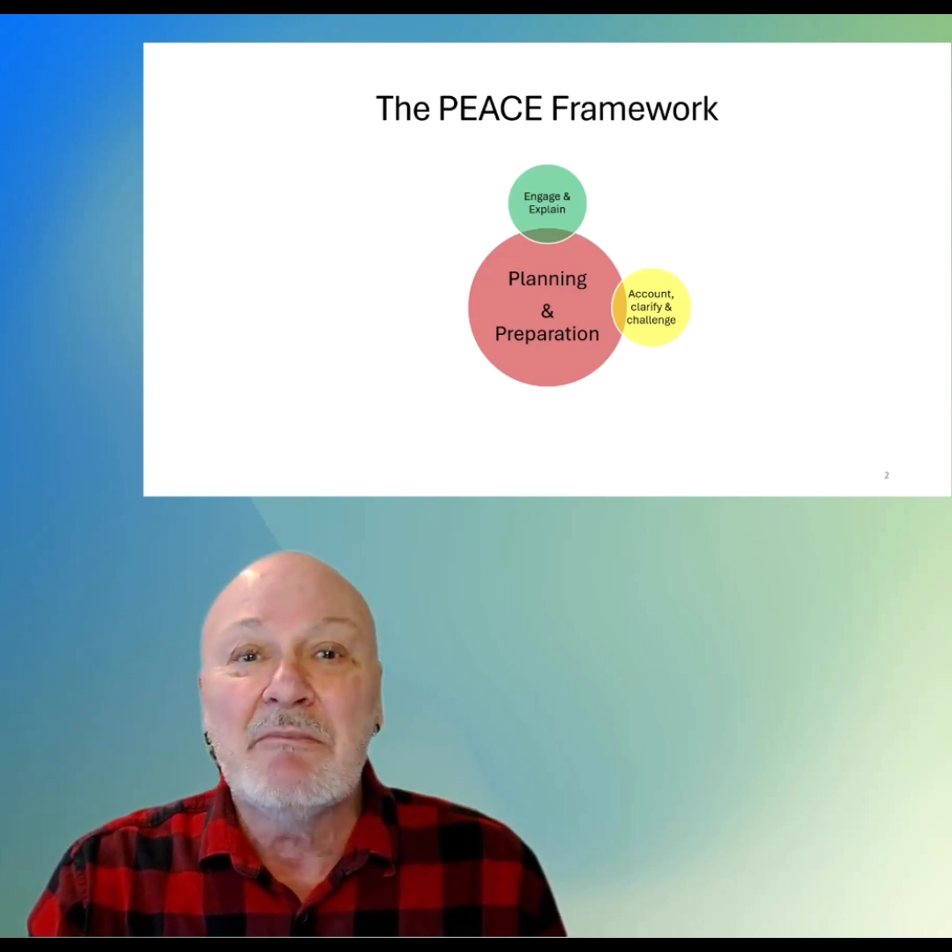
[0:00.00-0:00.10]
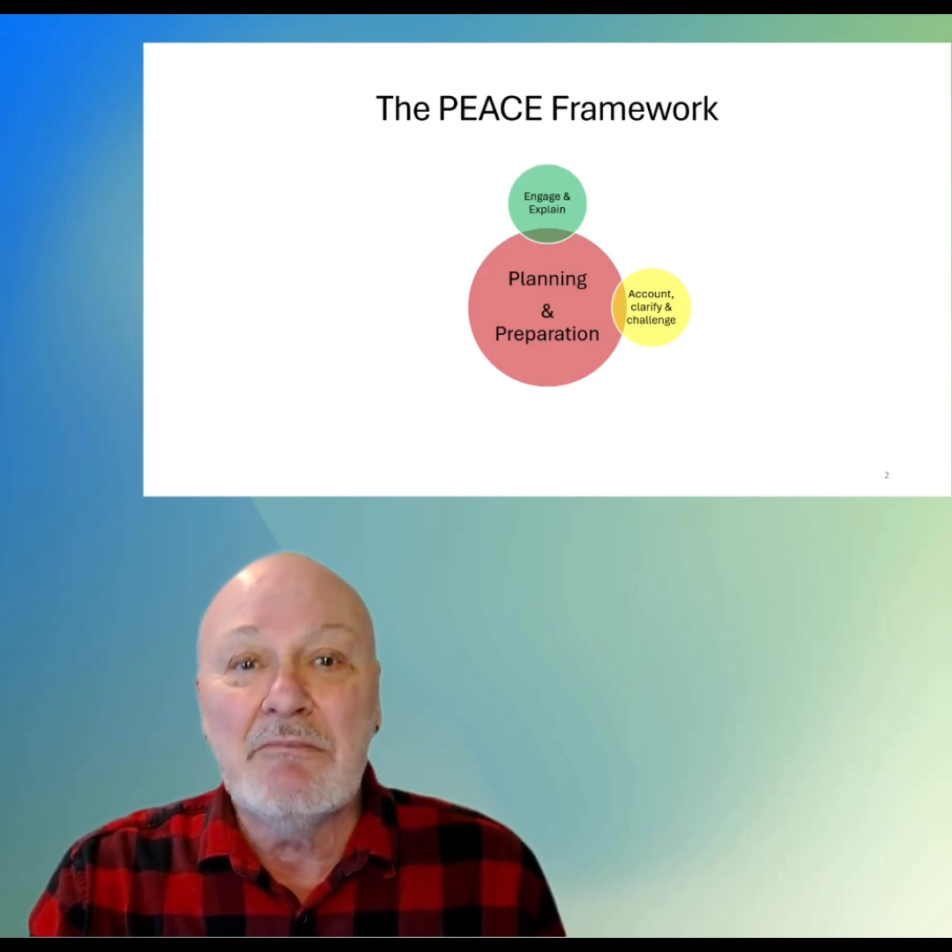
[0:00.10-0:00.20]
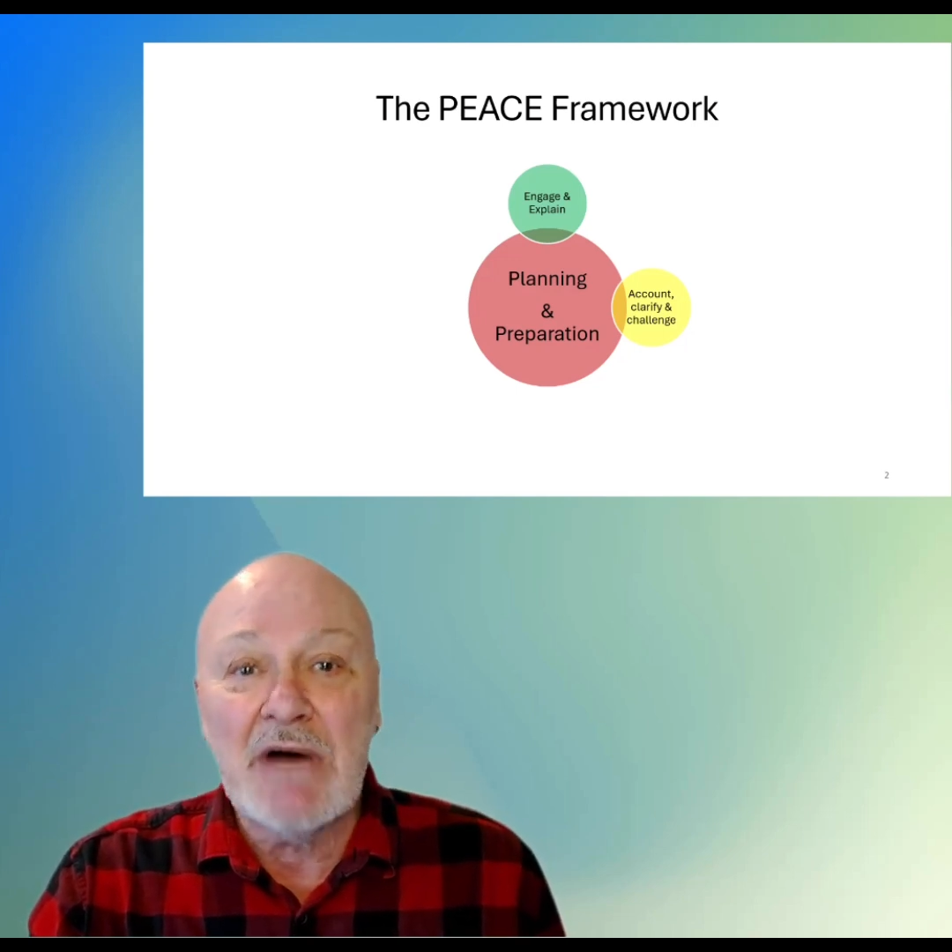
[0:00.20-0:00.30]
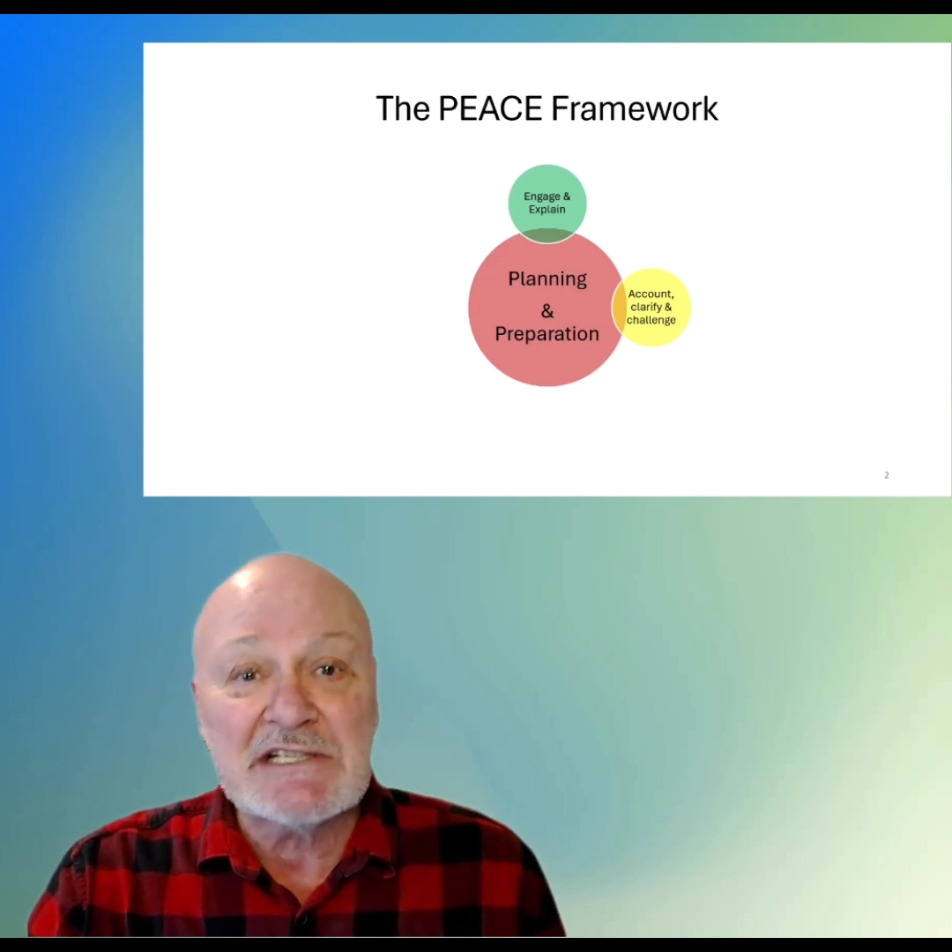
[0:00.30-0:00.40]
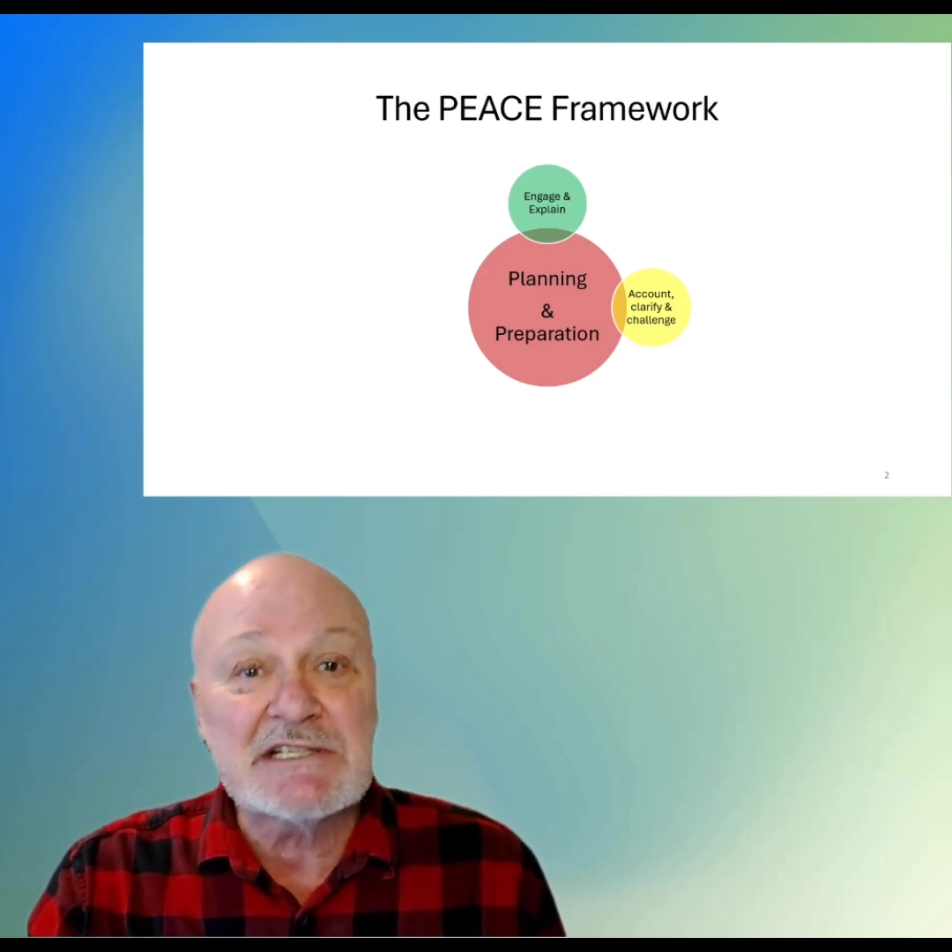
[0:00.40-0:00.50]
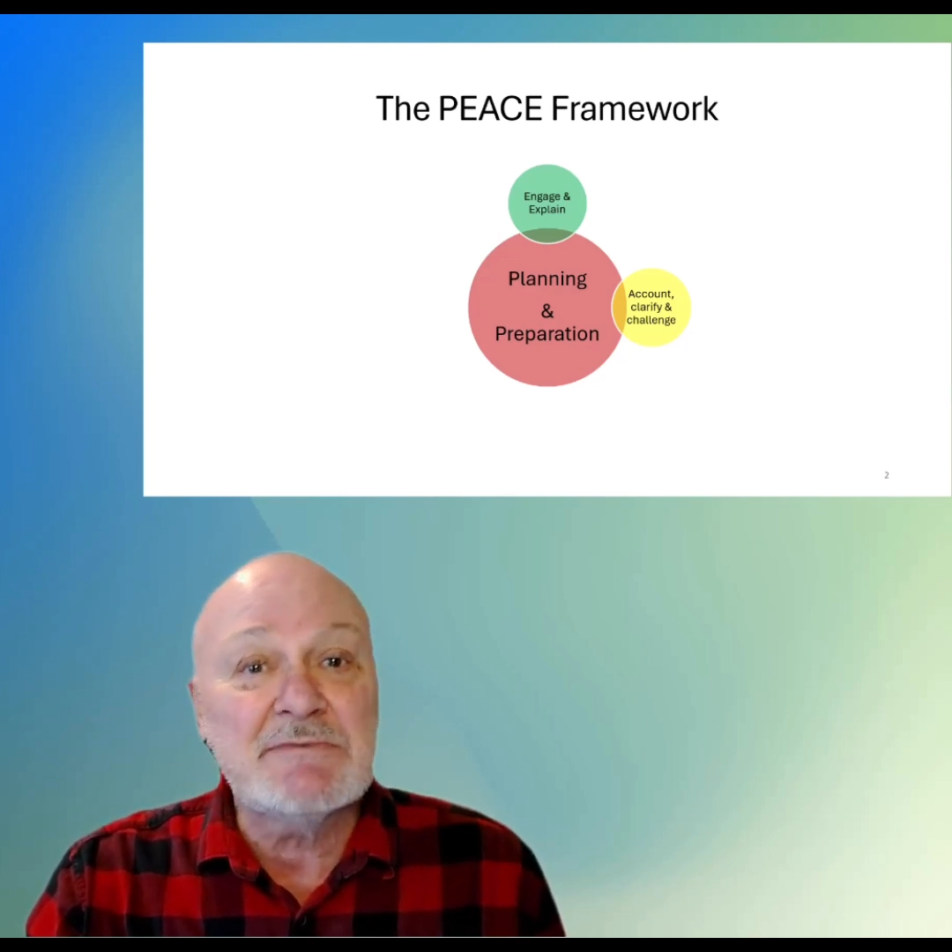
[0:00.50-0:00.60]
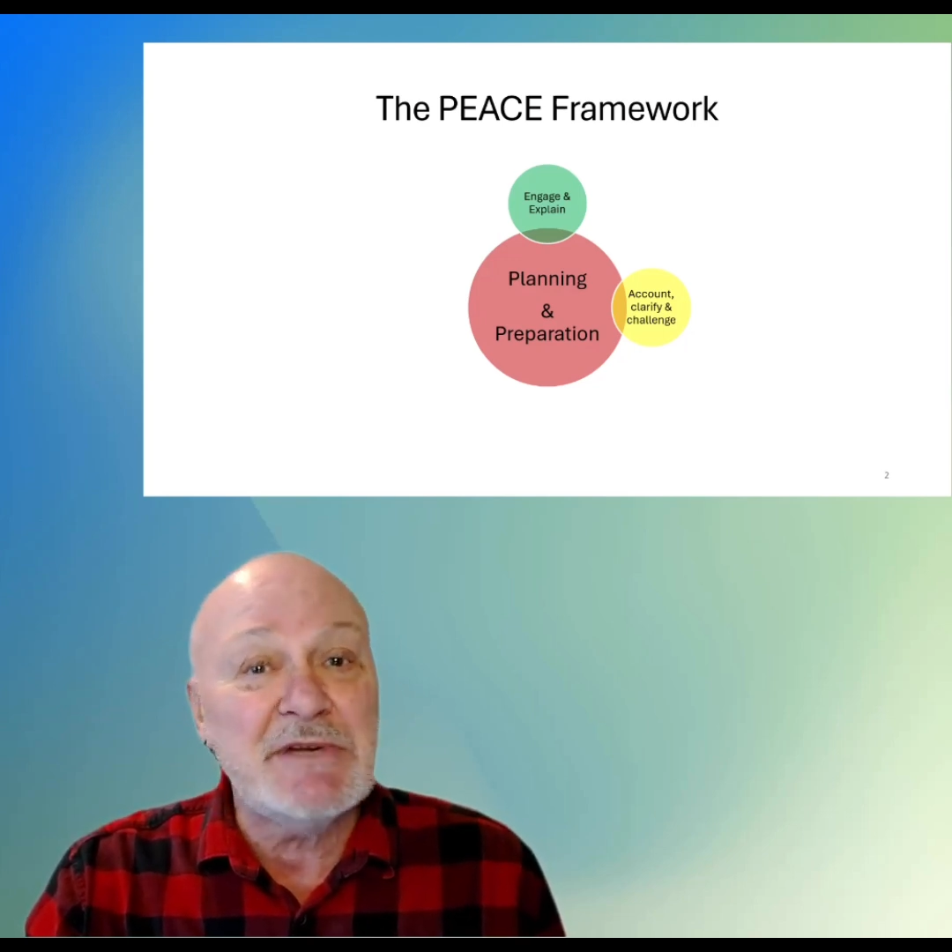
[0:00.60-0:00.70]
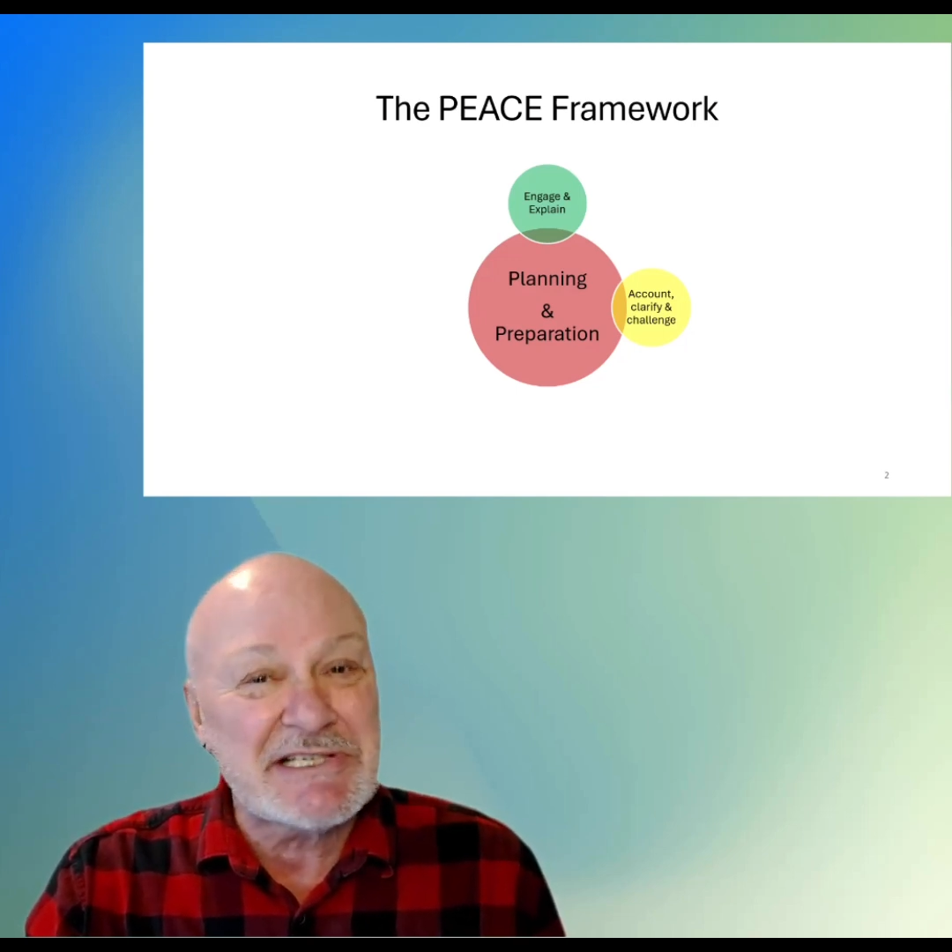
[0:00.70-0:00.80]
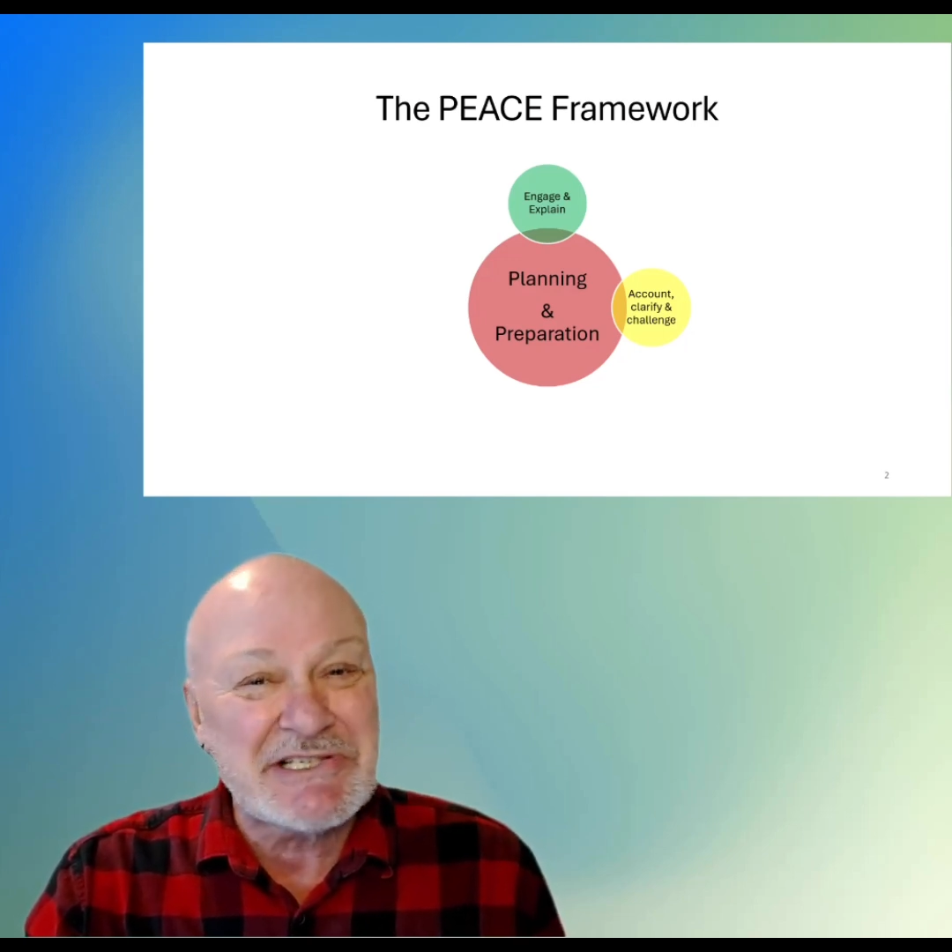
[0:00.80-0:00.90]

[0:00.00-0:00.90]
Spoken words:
must be